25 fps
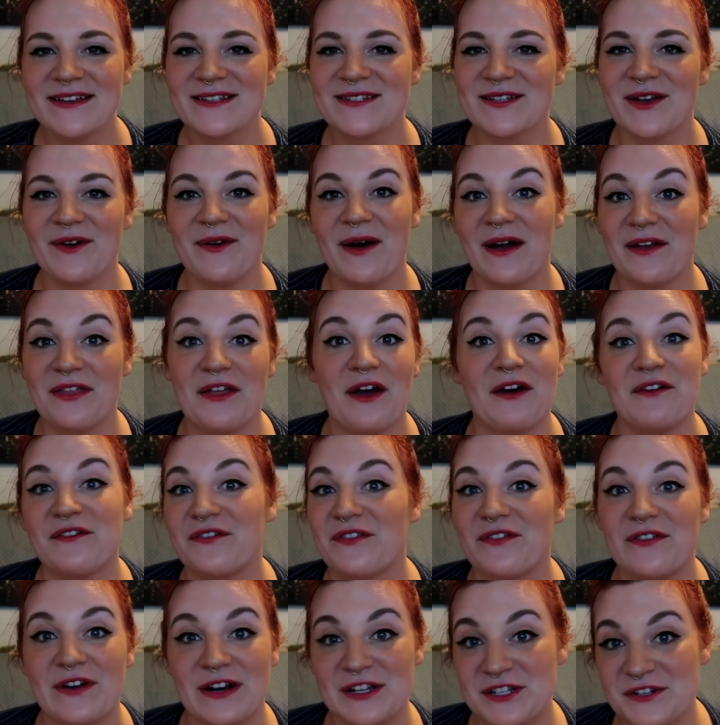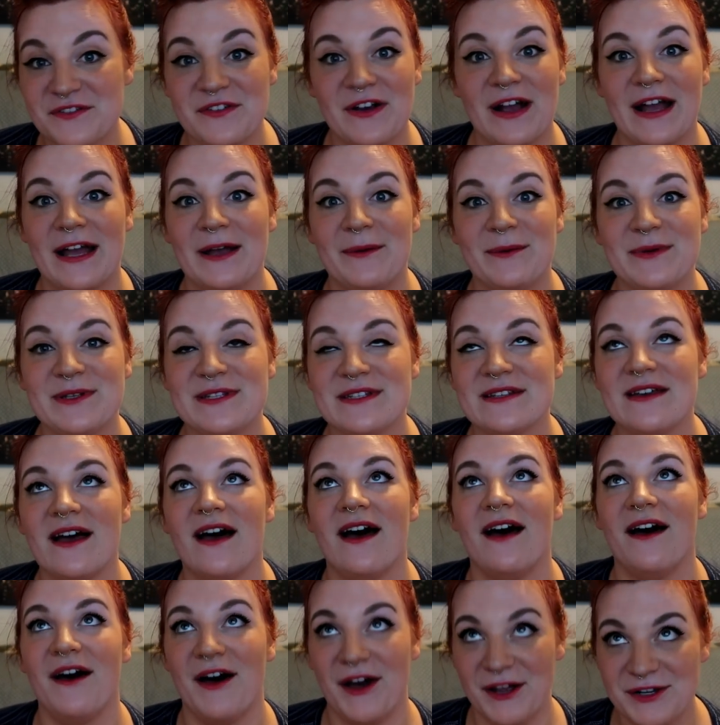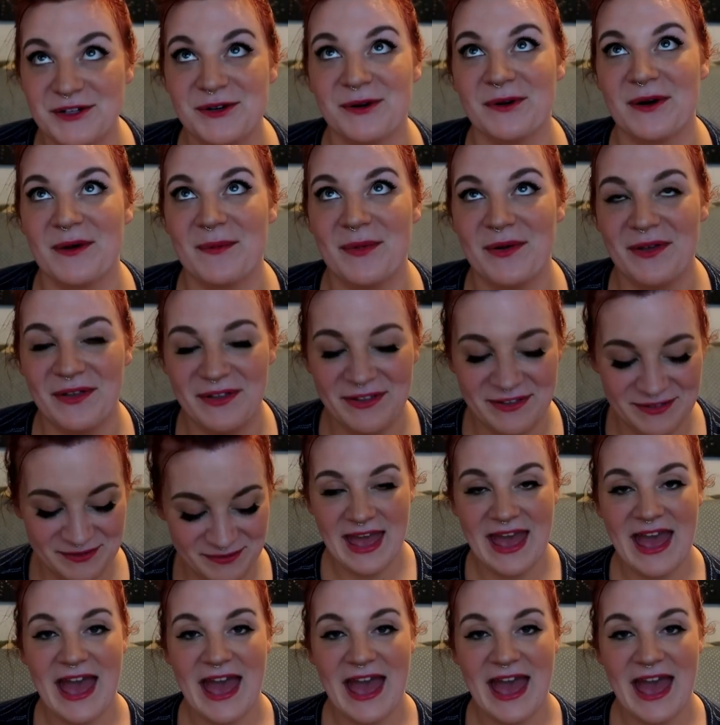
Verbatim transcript: So I thought french fry was adorable.